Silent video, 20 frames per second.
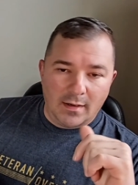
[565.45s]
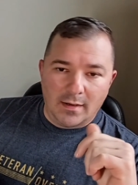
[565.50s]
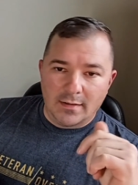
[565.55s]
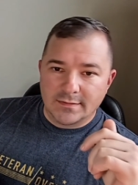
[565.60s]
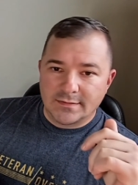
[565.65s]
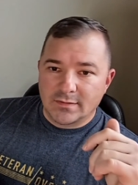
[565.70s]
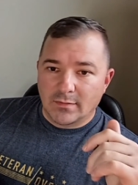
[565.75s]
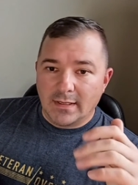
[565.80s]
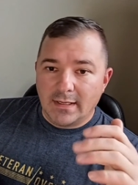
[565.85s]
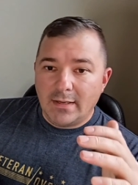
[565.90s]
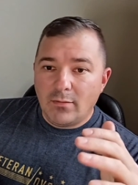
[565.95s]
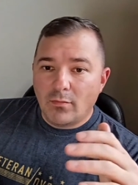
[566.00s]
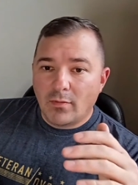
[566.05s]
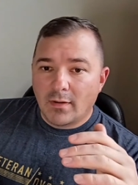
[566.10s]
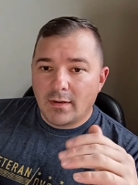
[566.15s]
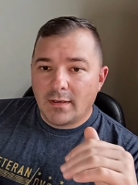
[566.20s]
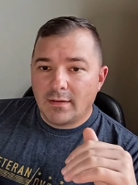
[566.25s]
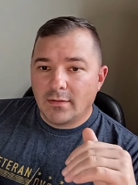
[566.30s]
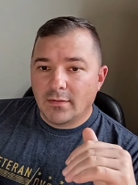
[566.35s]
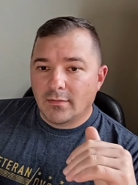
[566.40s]
So anyone
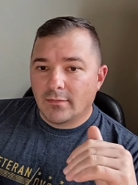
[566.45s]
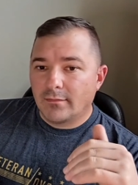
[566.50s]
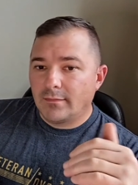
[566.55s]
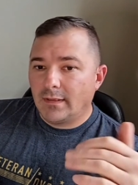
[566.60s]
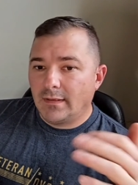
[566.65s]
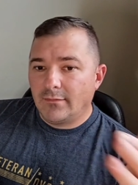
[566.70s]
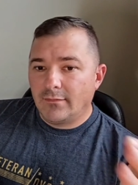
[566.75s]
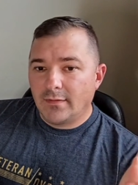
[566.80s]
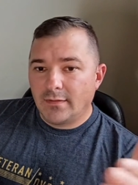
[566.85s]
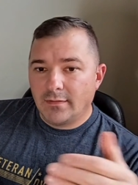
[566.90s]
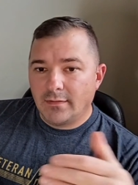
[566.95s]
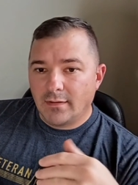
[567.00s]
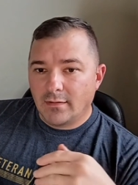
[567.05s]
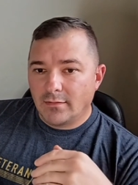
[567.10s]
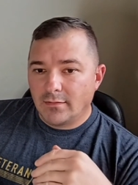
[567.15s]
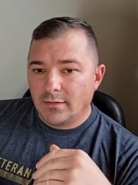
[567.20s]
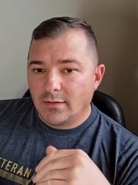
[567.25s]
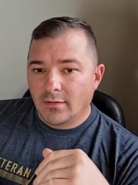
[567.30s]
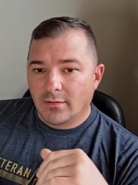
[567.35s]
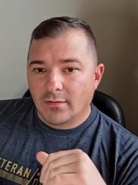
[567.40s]
in your, even,
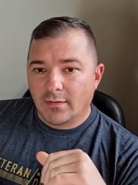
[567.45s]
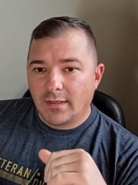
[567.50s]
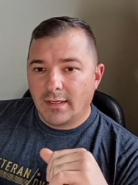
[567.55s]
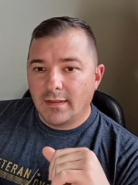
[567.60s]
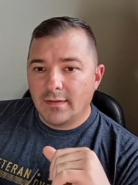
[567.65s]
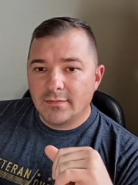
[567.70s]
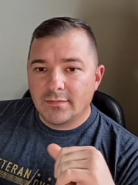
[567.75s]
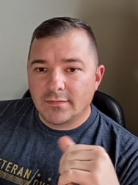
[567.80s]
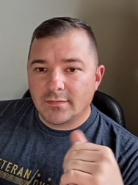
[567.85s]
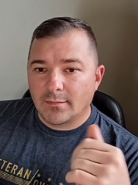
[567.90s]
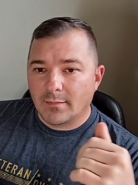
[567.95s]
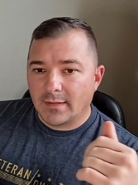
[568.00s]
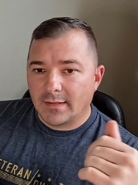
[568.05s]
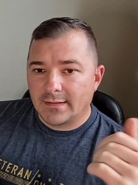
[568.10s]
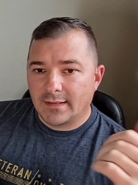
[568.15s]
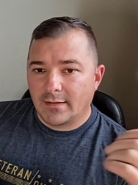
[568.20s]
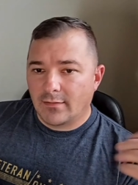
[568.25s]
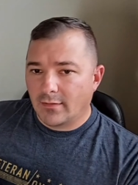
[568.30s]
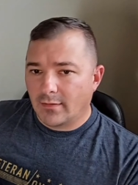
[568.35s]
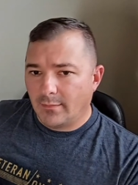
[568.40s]
younger kids or something like
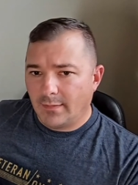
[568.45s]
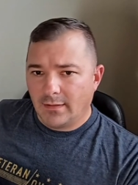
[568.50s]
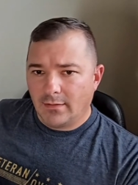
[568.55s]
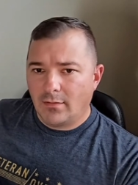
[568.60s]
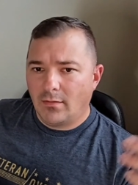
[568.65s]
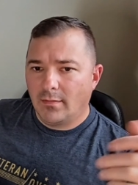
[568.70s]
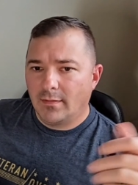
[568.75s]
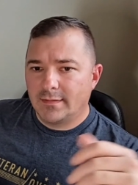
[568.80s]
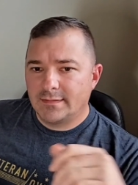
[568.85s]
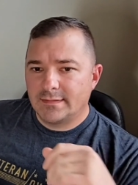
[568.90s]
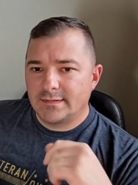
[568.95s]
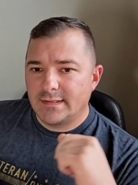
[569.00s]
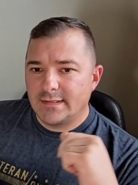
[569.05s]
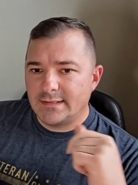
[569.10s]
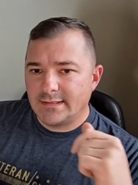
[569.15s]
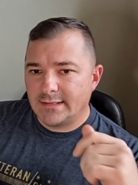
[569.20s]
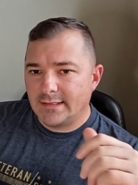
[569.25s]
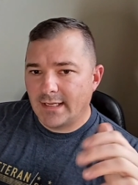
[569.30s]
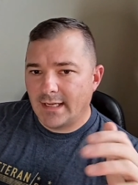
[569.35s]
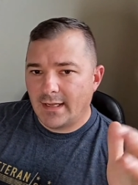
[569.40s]
that are going to be like, oh, this is
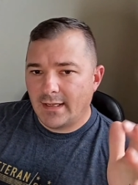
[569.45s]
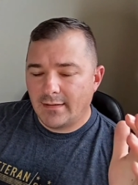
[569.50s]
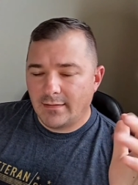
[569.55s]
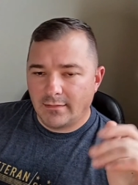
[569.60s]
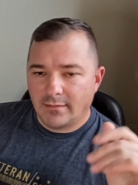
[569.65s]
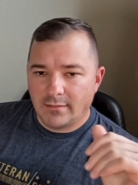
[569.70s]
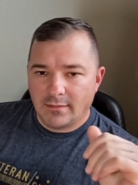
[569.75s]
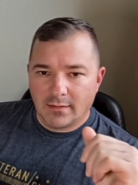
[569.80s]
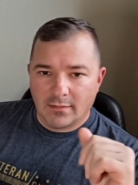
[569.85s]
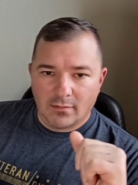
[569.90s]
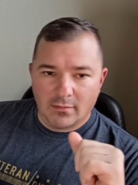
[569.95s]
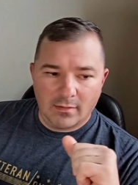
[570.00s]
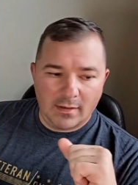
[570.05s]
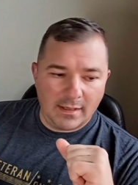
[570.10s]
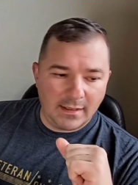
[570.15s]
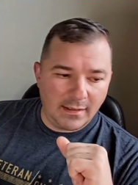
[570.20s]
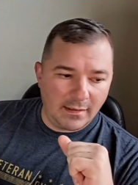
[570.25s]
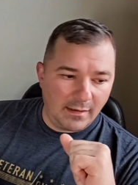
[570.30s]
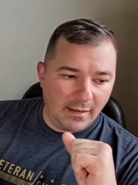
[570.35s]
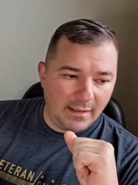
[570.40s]
easy, Dad. And, I
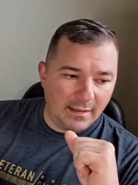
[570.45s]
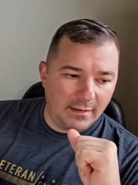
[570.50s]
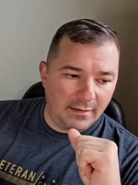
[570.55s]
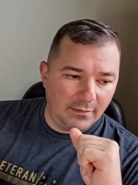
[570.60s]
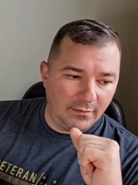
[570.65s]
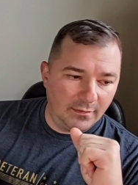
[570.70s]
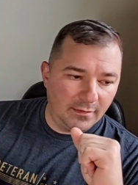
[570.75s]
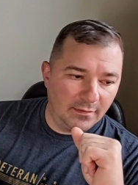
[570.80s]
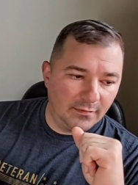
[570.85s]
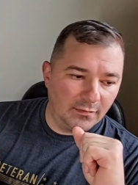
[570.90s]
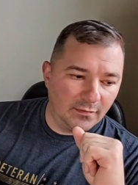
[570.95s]
can do this.